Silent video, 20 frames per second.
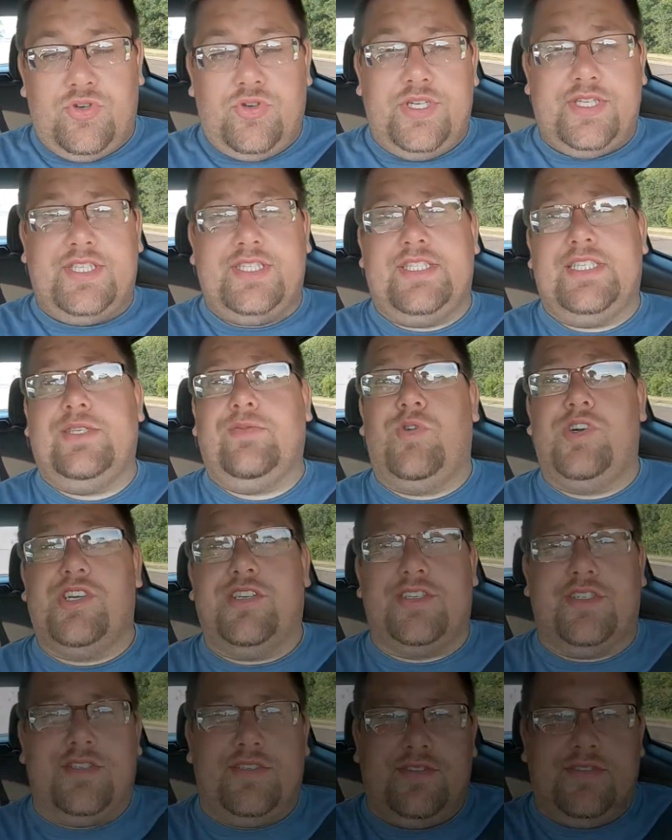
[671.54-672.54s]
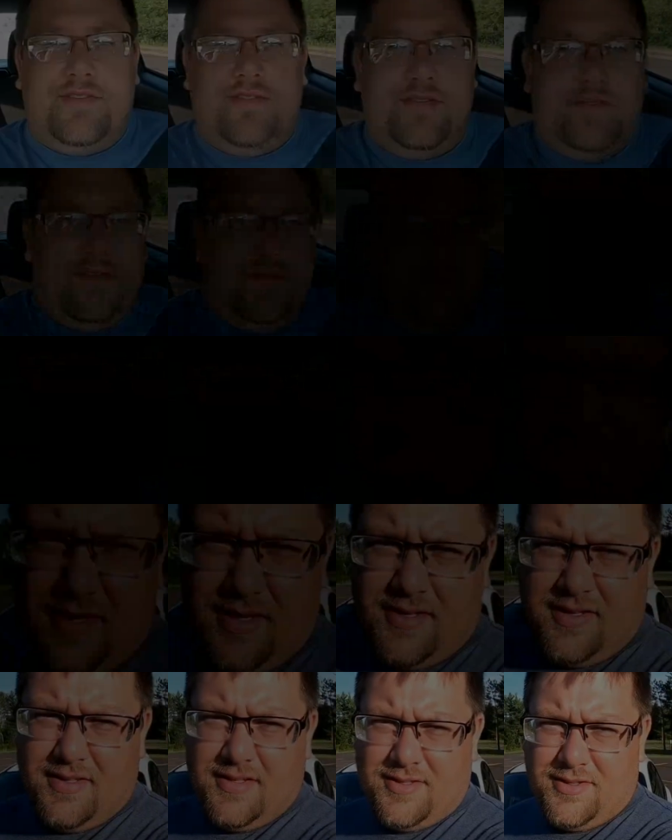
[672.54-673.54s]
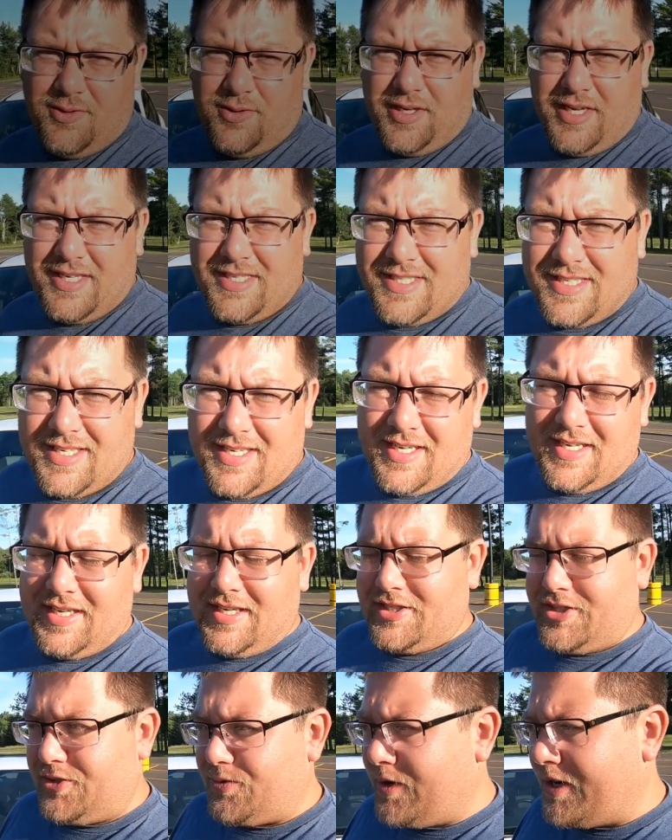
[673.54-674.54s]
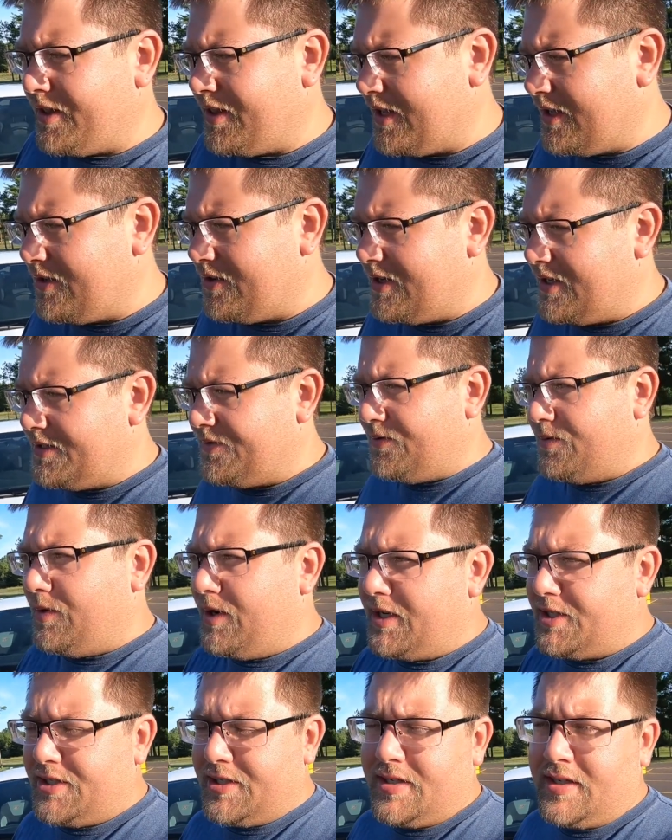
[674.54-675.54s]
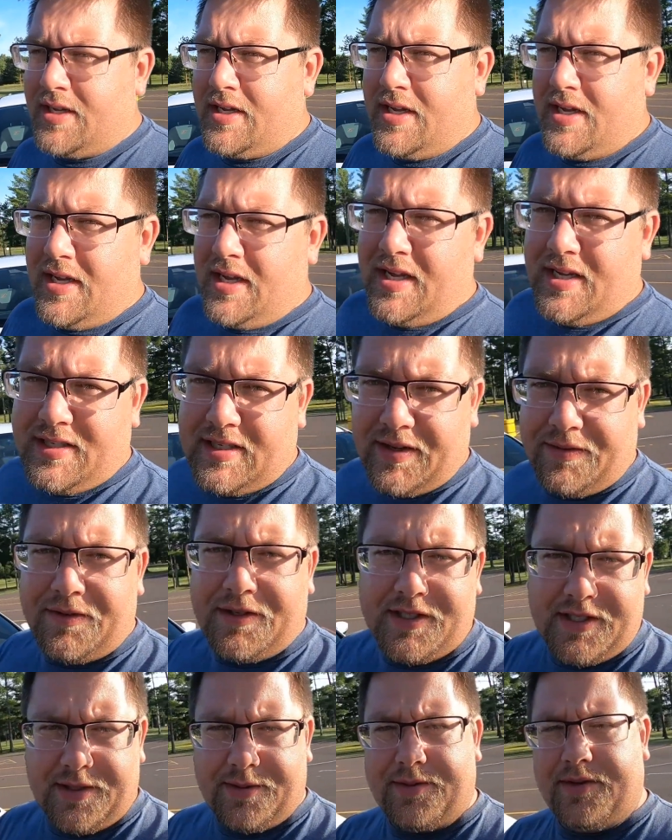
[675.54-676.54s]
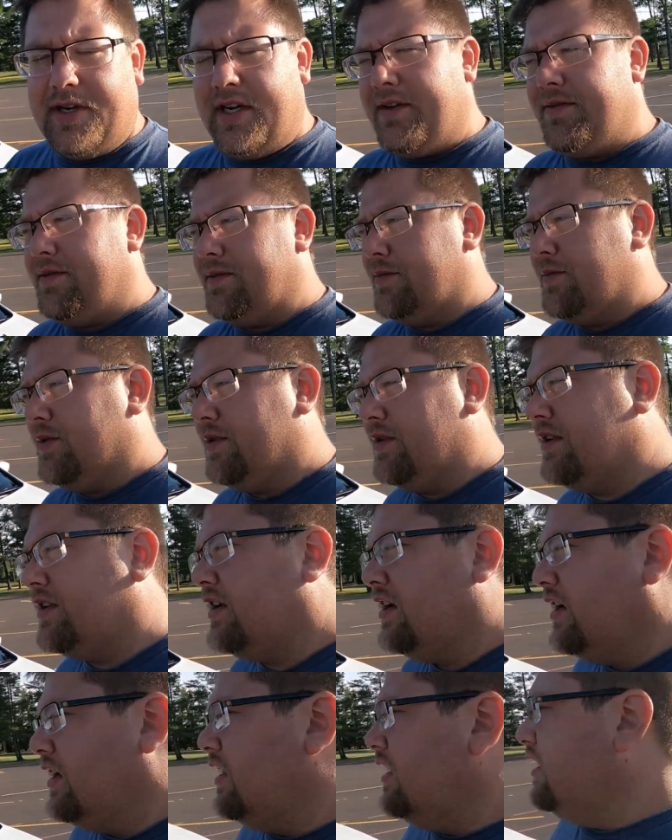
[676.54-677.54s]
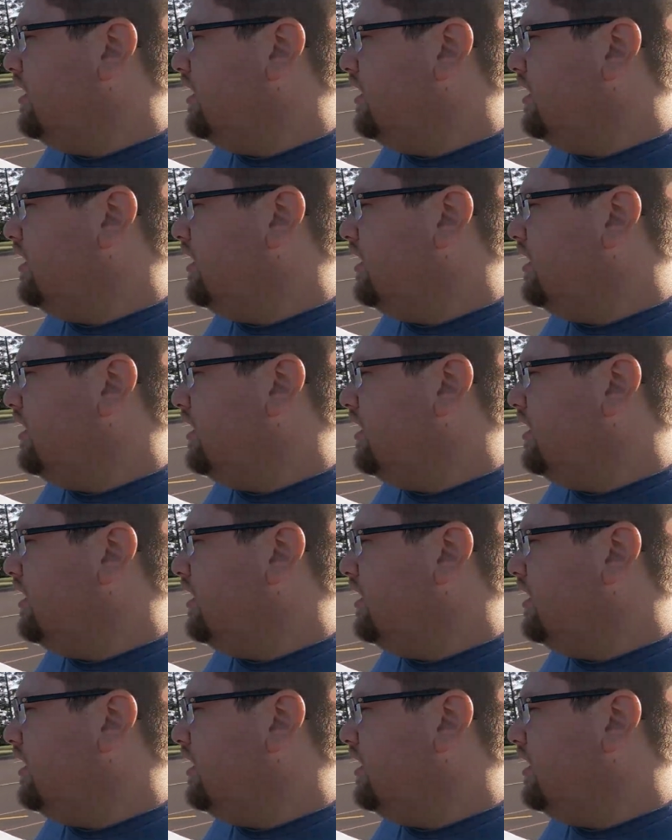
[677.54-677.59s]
get this thing washed. So guys, just want to thank you guys for watching. Definitely subscribe for more. I'm